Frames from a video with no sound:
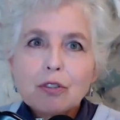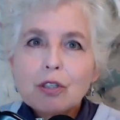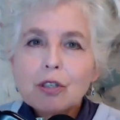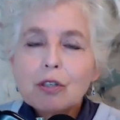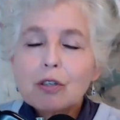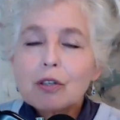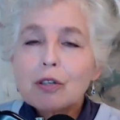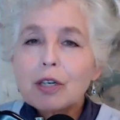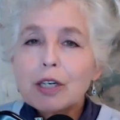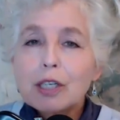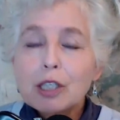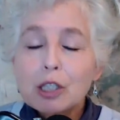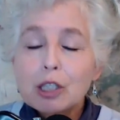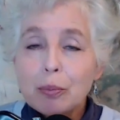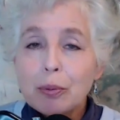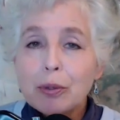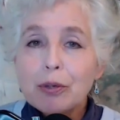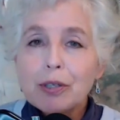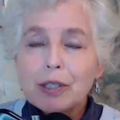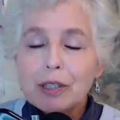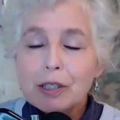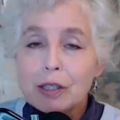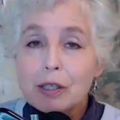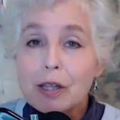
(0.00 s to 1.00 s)
to
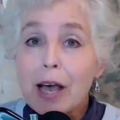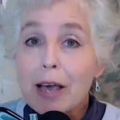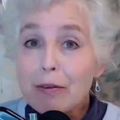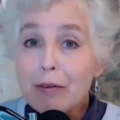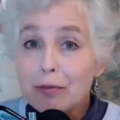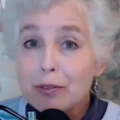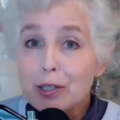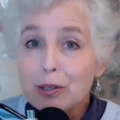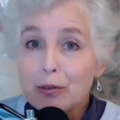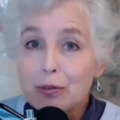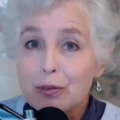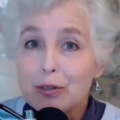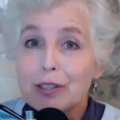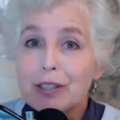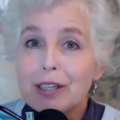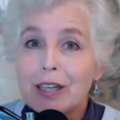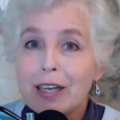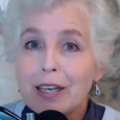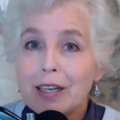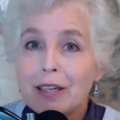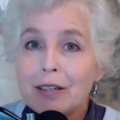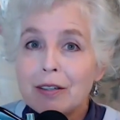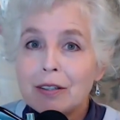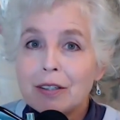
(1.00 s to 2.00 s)
experience life
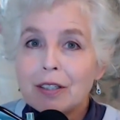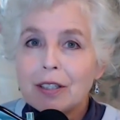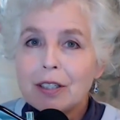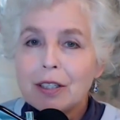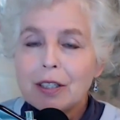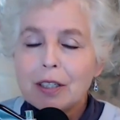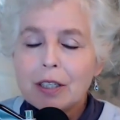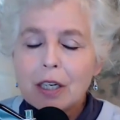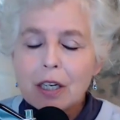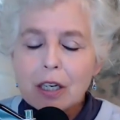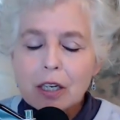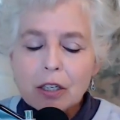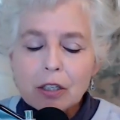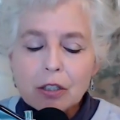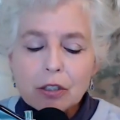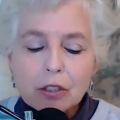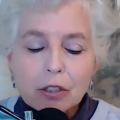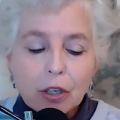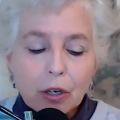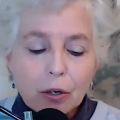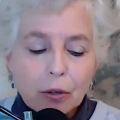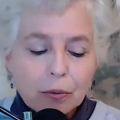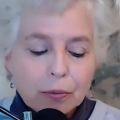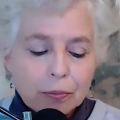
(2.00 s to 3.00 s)
differently.
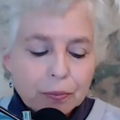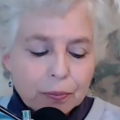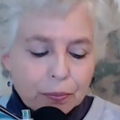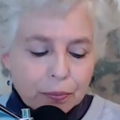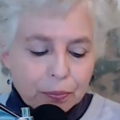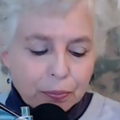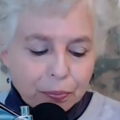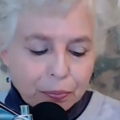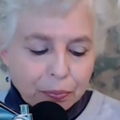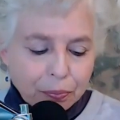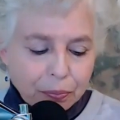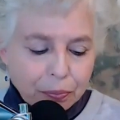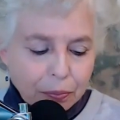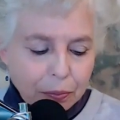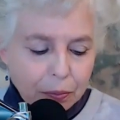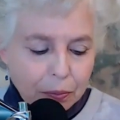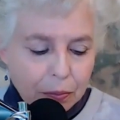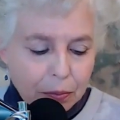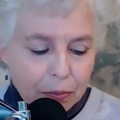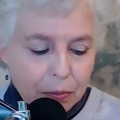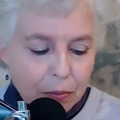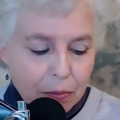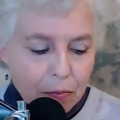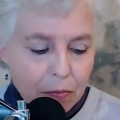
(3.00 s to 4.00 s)
So
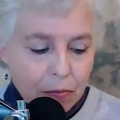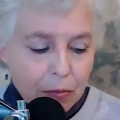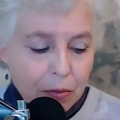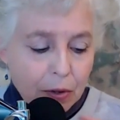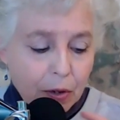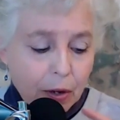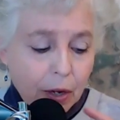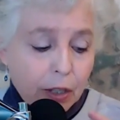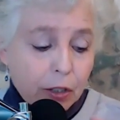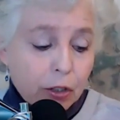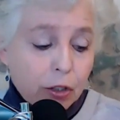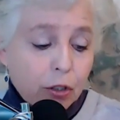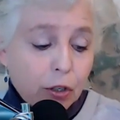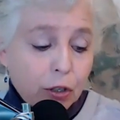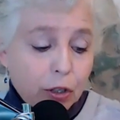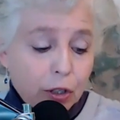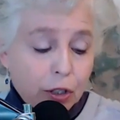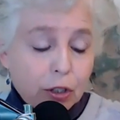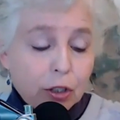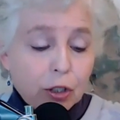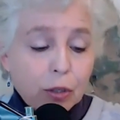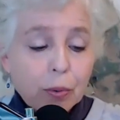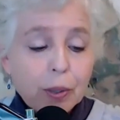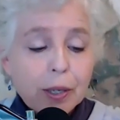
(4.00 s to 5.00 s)
I
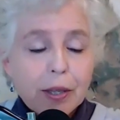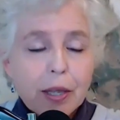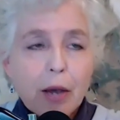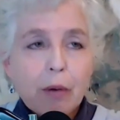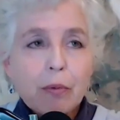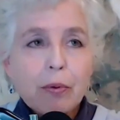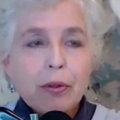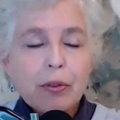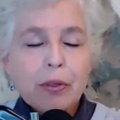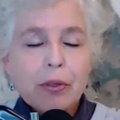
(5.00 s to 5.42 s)
started doing that